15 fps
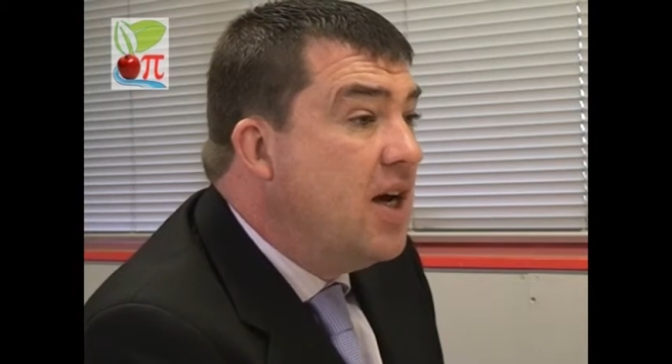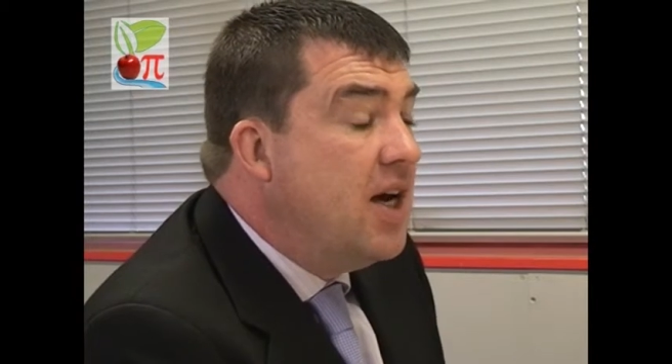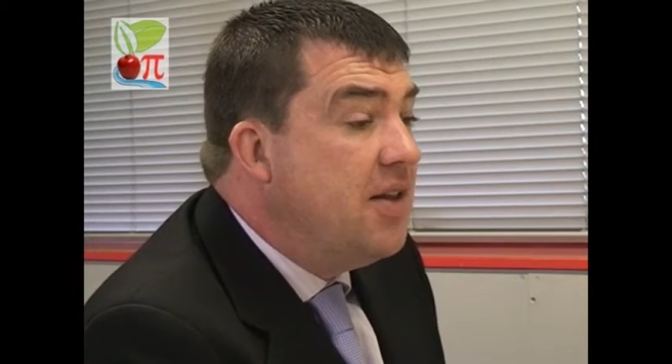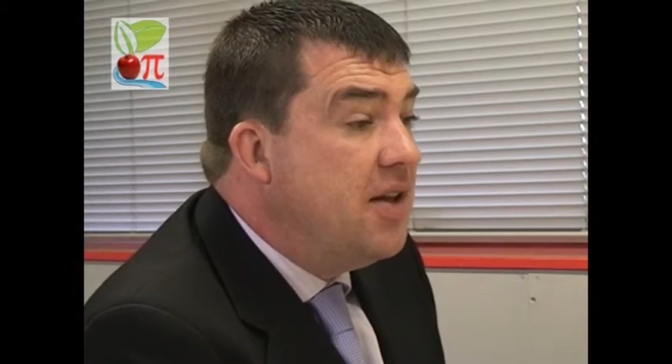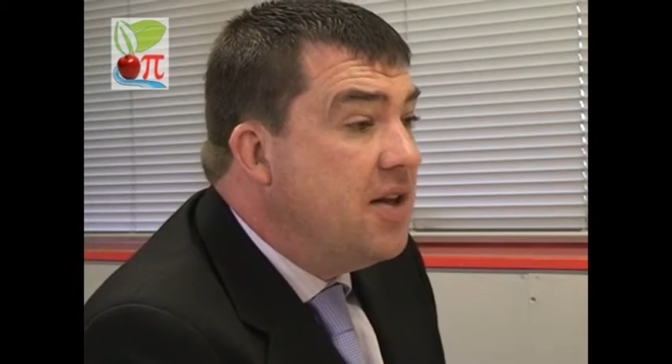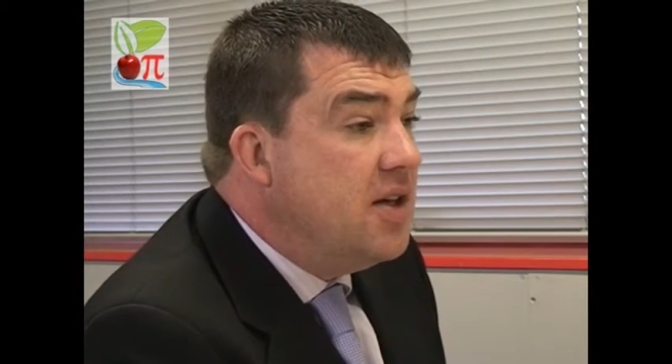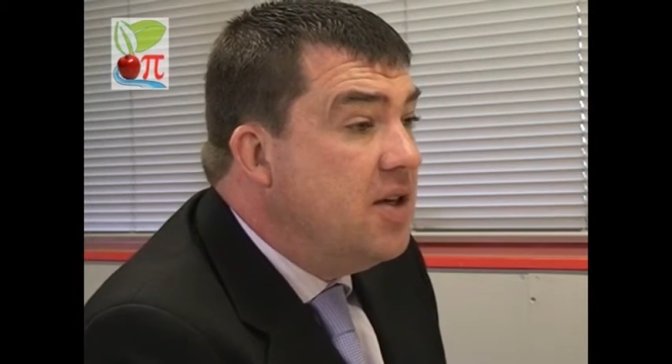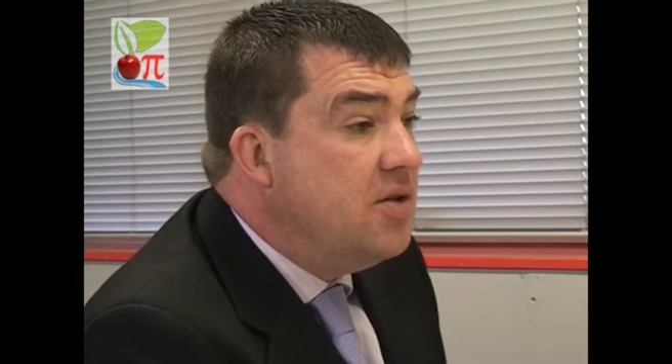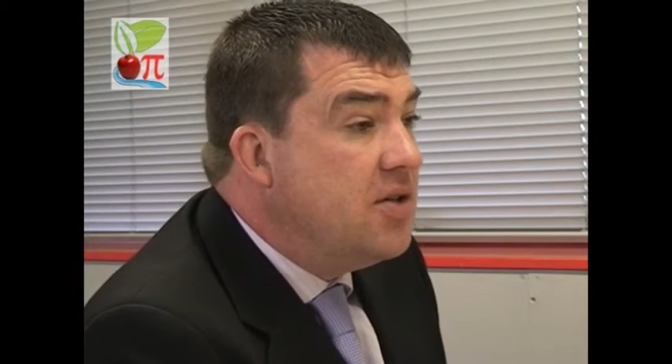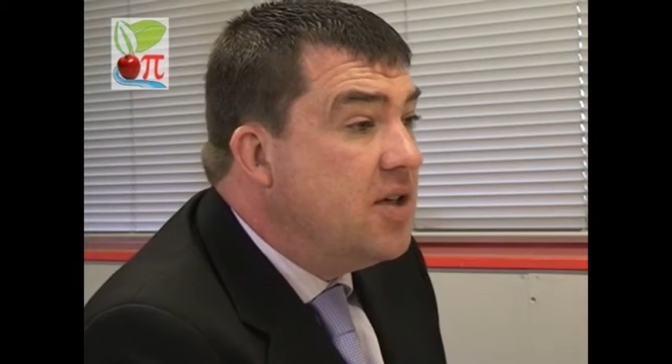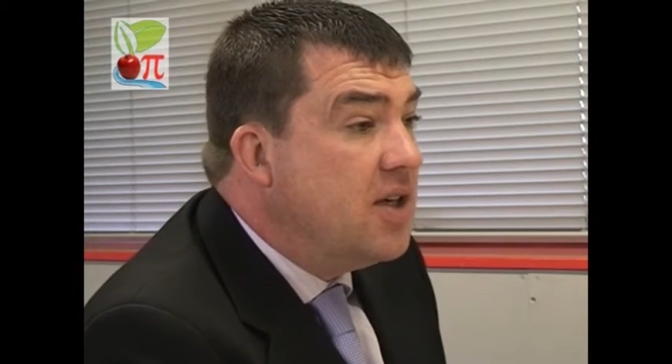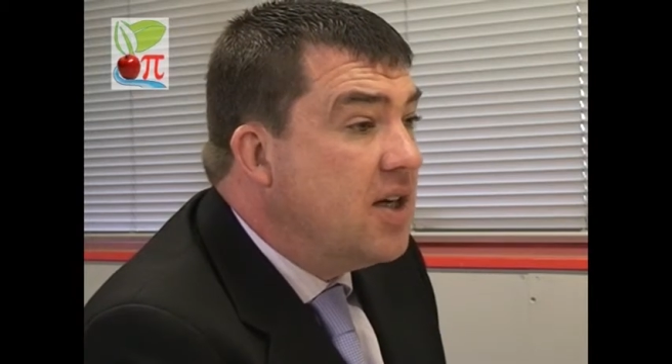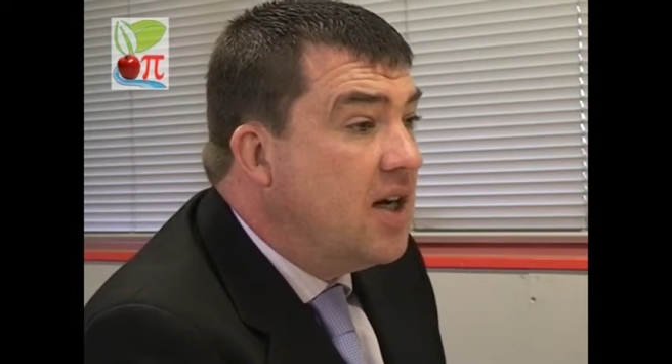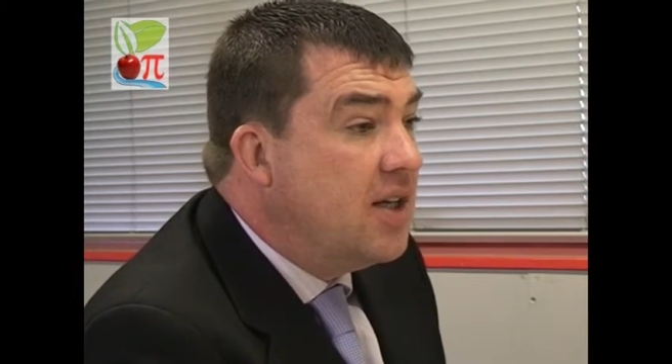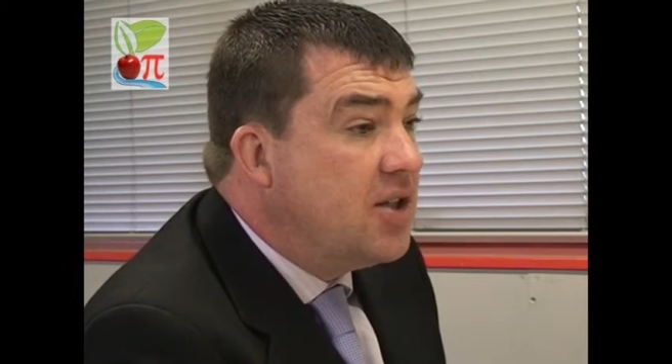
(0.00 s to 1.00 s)
and then
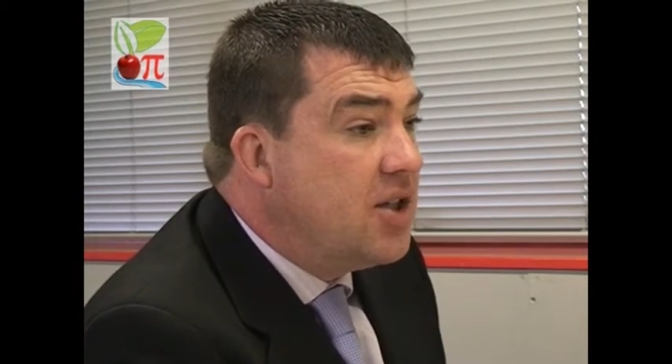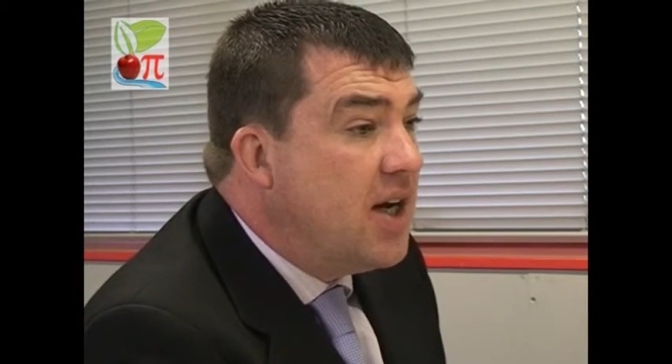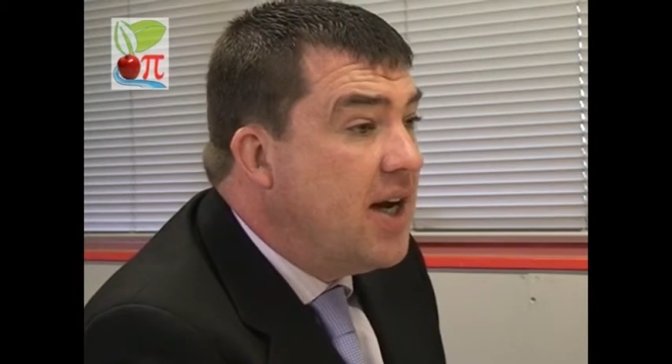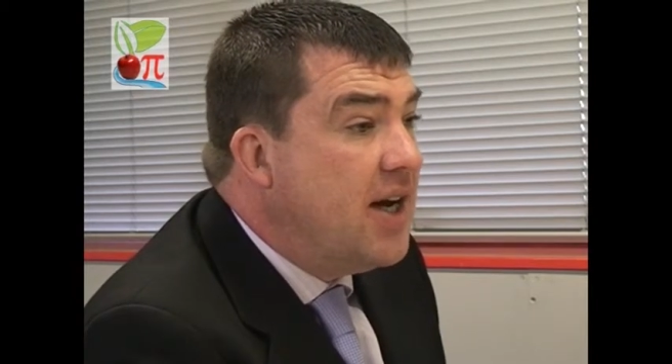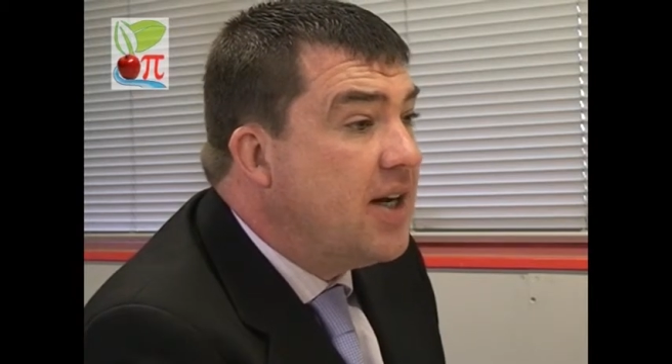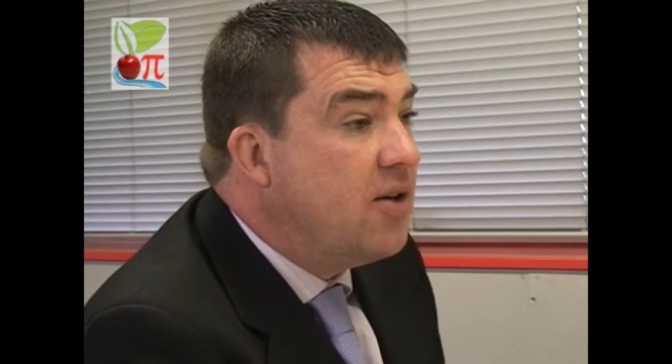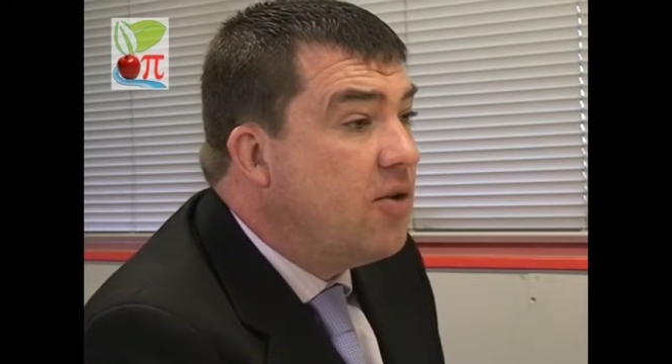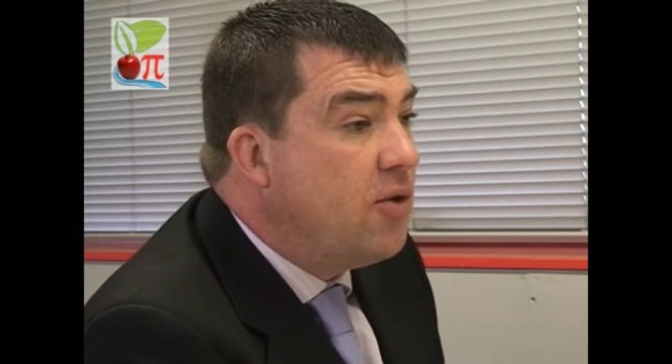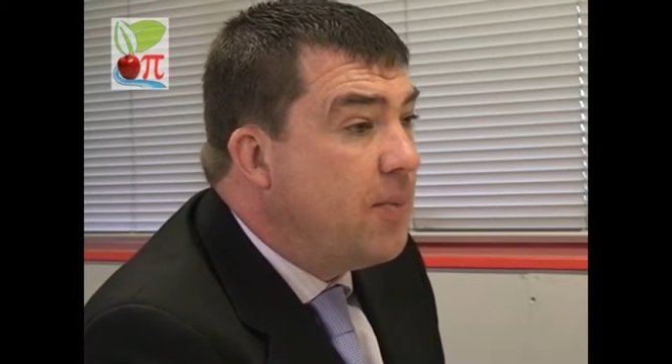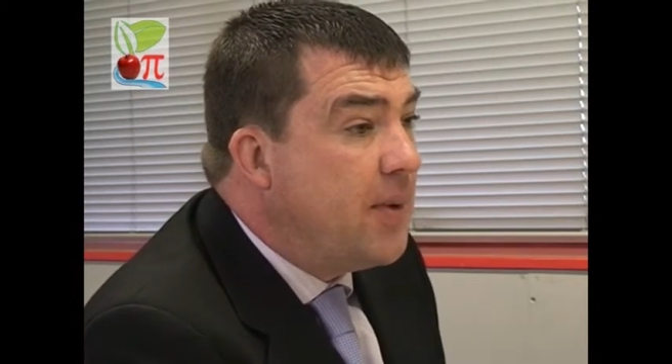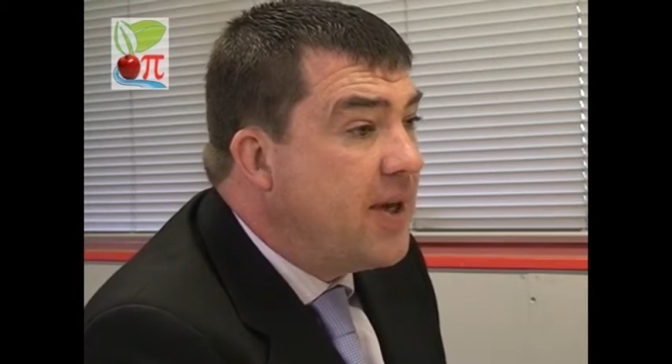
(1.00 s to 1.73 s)
using a cheque or a